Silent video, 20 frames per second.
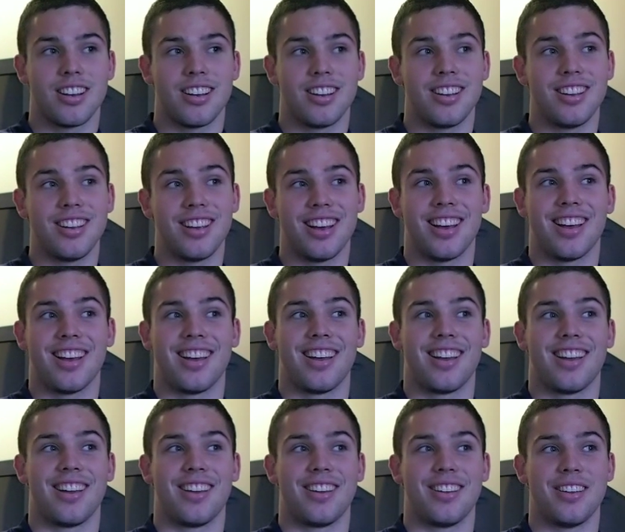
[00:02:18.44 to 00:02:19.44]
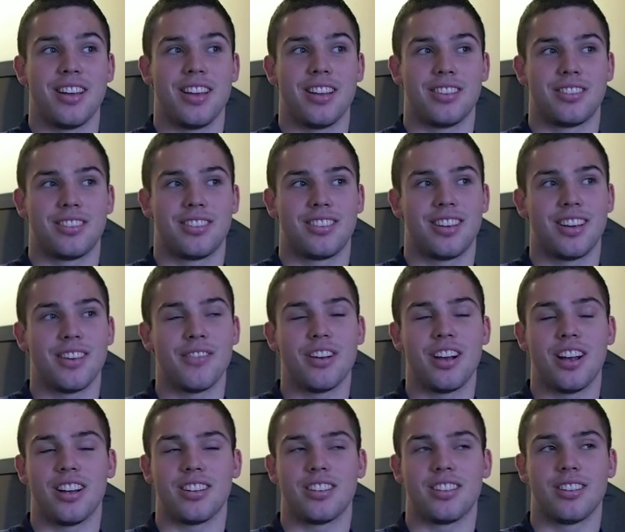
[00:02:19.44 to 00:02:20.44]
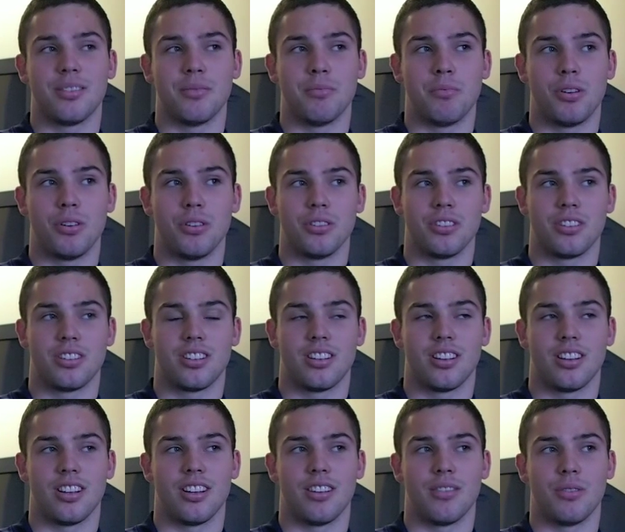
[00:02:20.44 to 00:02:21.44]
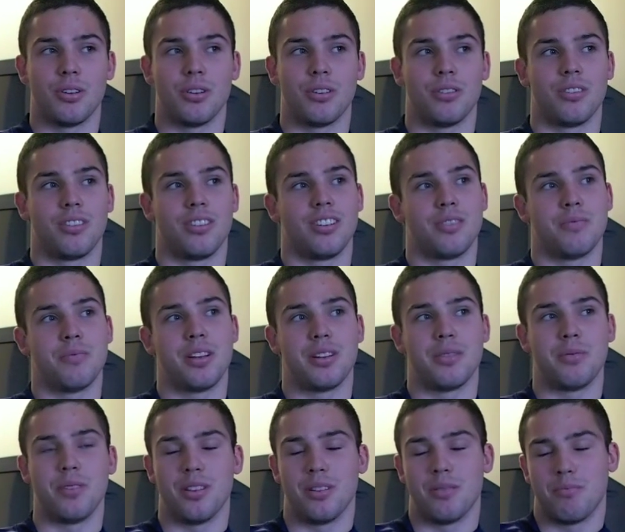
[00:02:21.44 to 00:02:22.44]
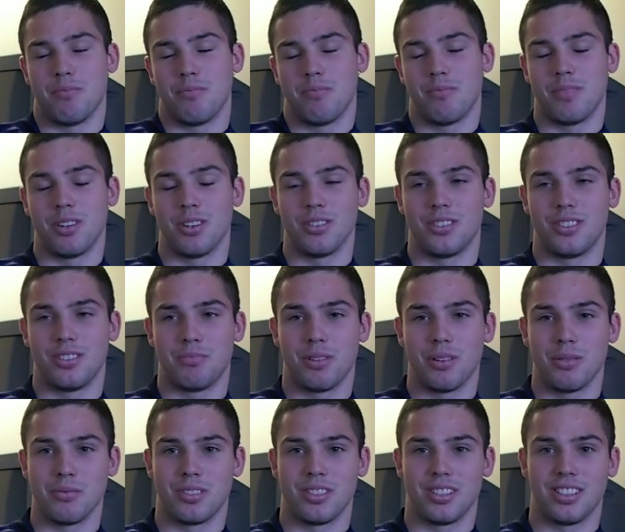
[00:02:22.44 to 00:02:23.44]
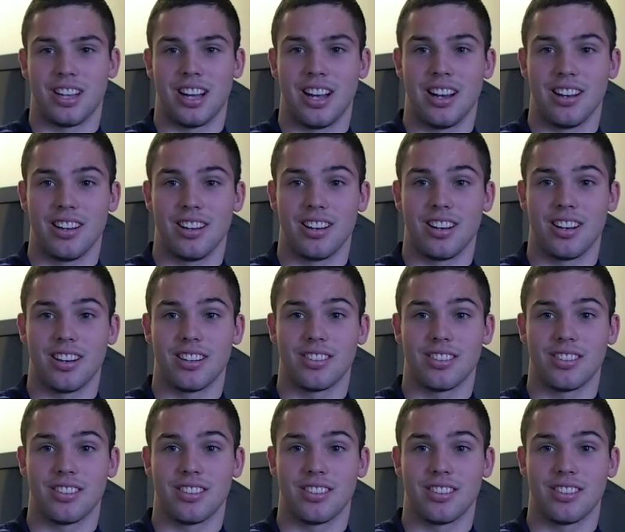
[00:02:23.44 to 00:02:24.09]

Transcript: Yeah, it's given out to it's meant to be the most promising talent.